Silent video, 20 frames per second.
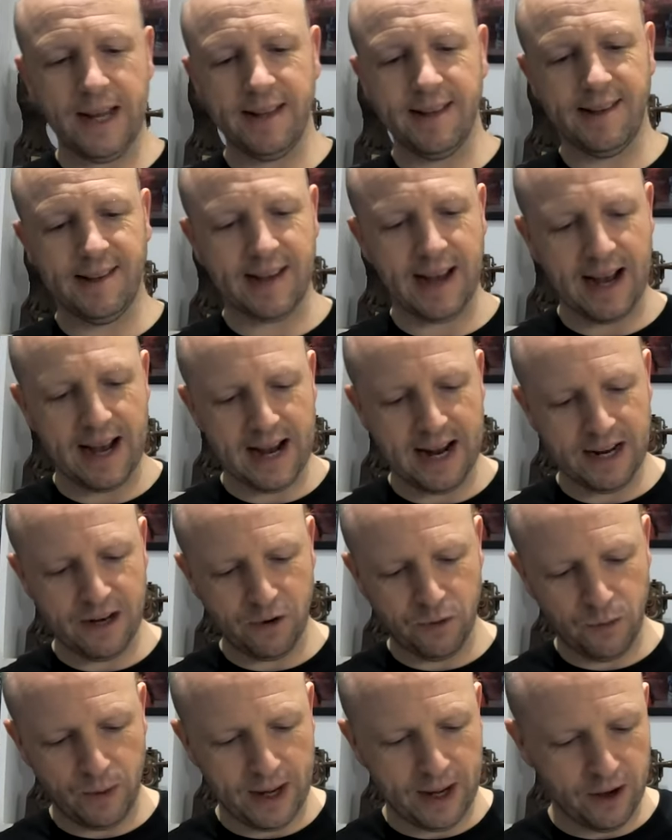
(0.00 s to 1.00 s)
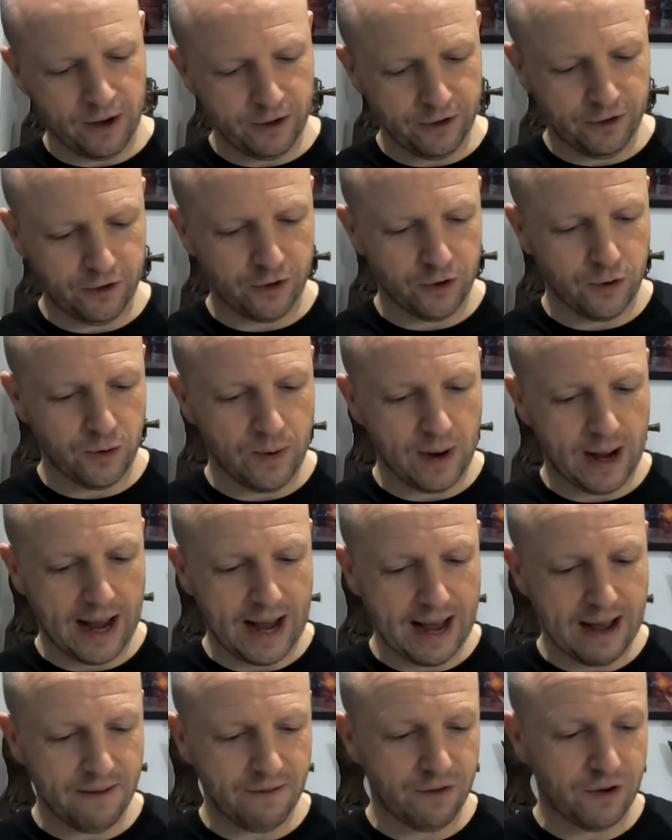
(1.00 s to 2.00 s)
inside we also
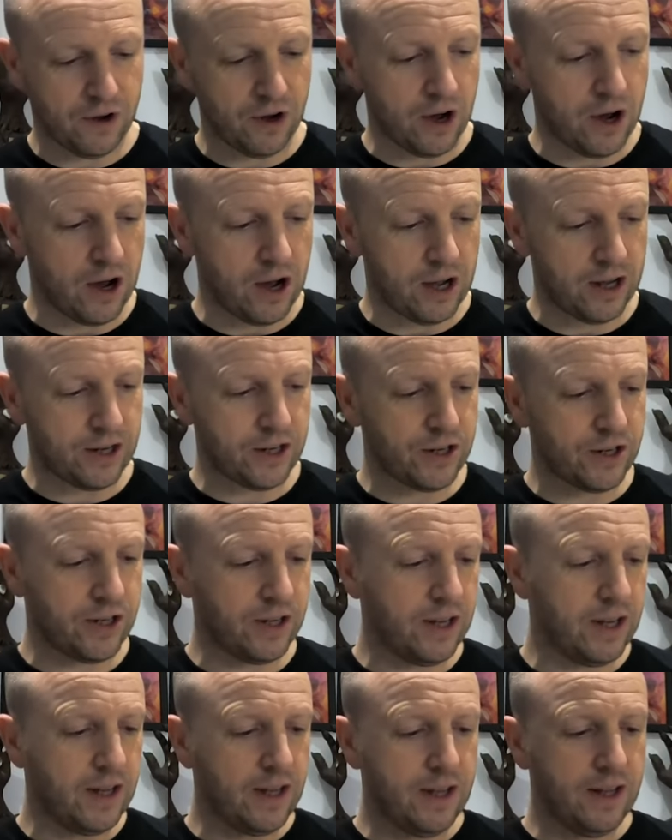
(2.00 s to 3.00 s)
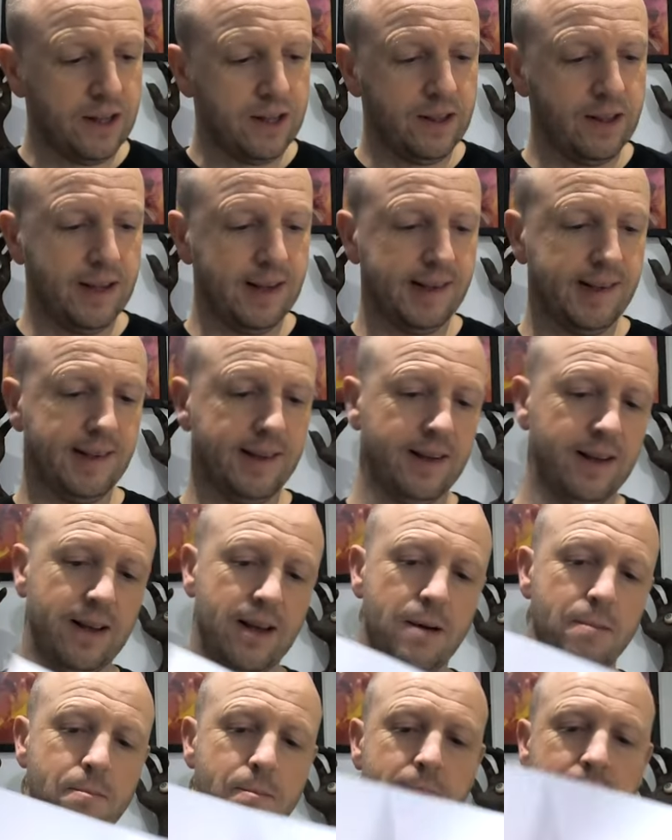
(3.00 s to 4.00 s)
have got this
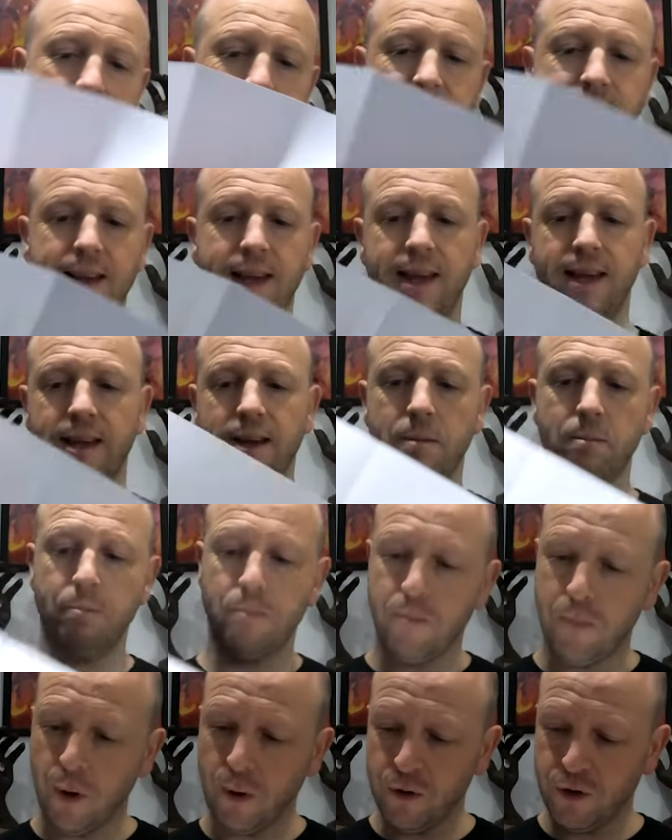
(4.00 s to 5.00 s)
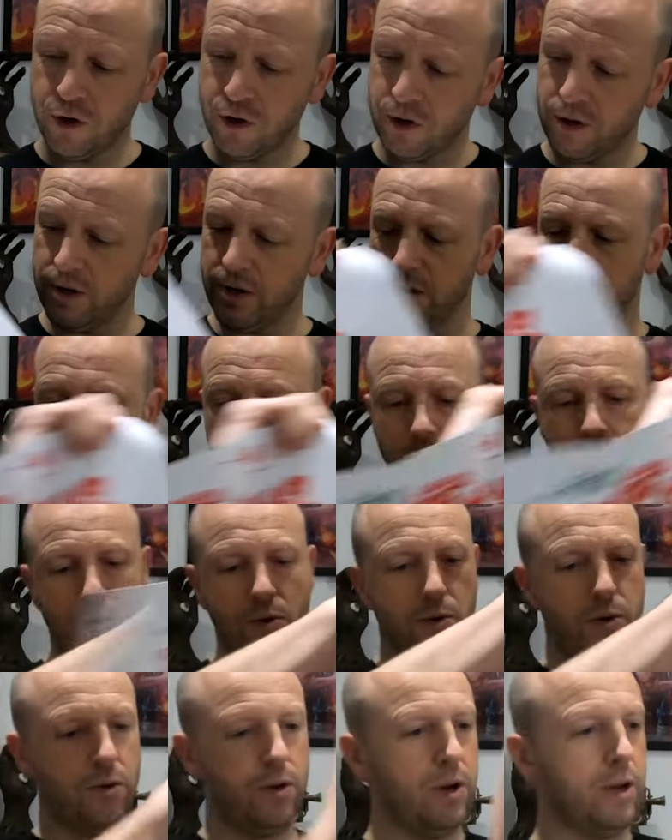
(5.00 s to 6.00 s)
amazing poster. Woo,
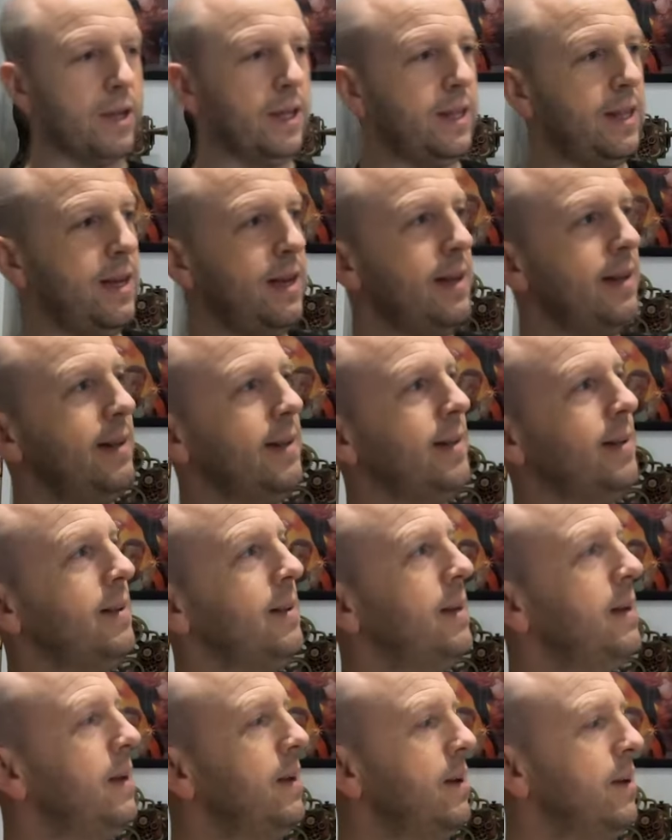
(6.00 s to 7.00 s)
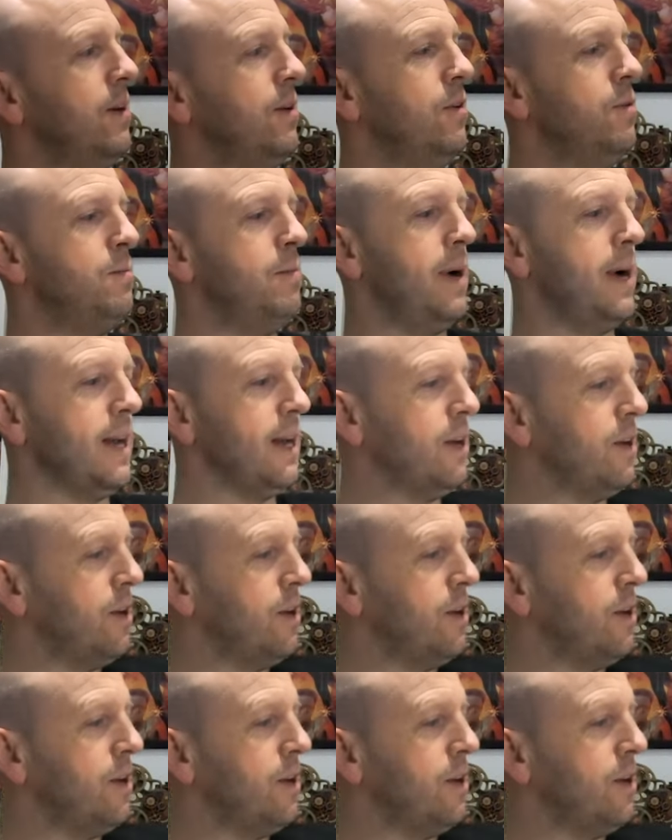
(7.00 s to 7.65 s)
look at this! Oh my